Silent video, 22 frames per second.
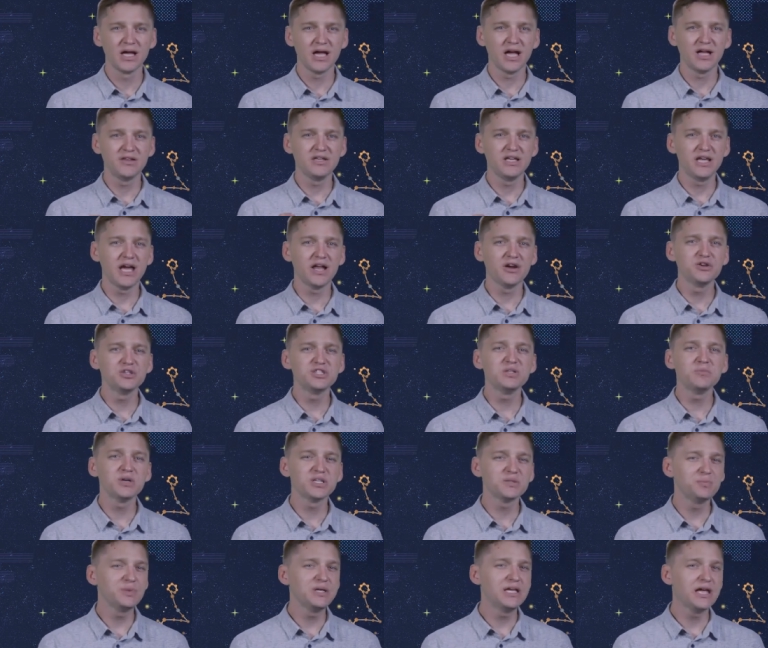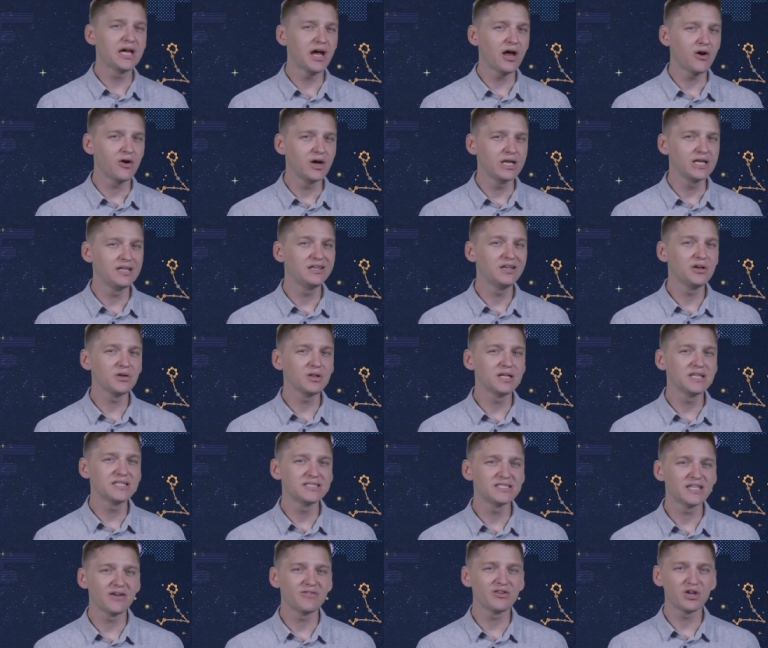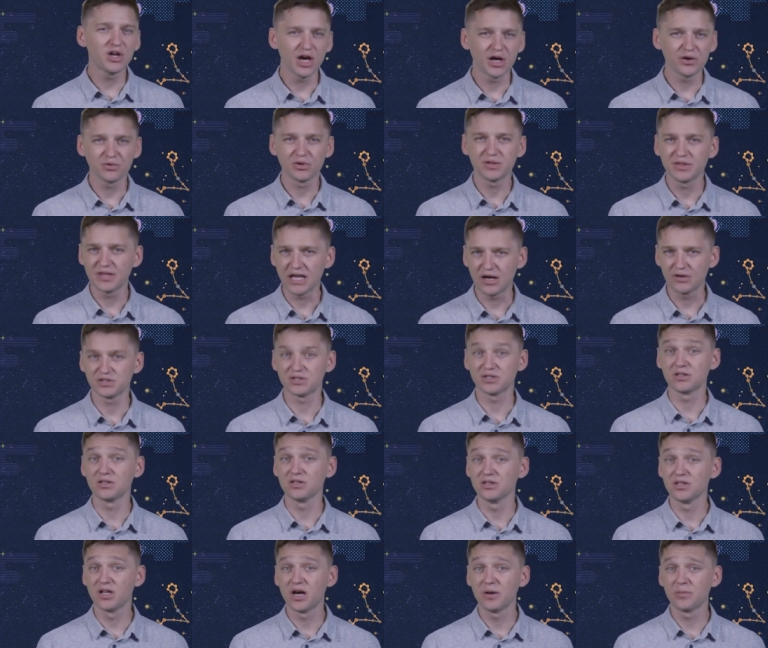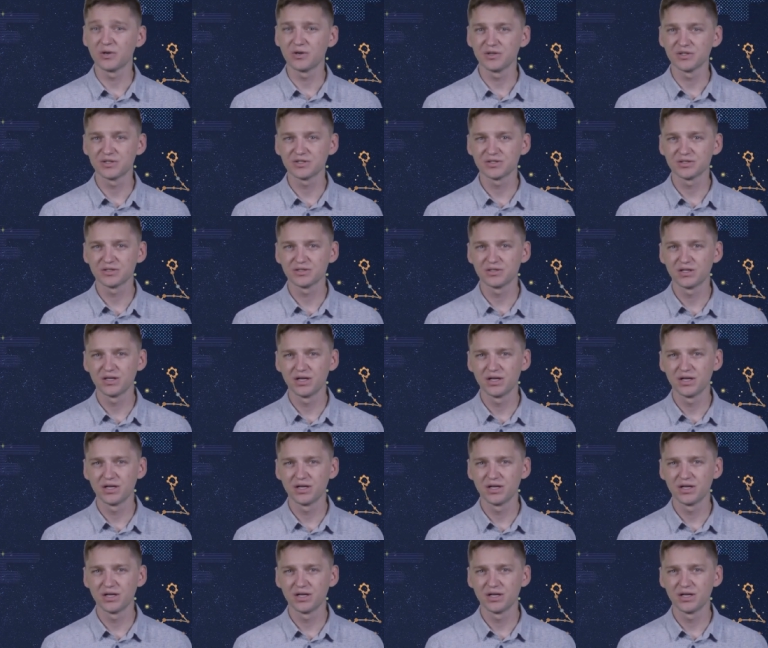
and the energy must be carried nearly 700,000 kilometers.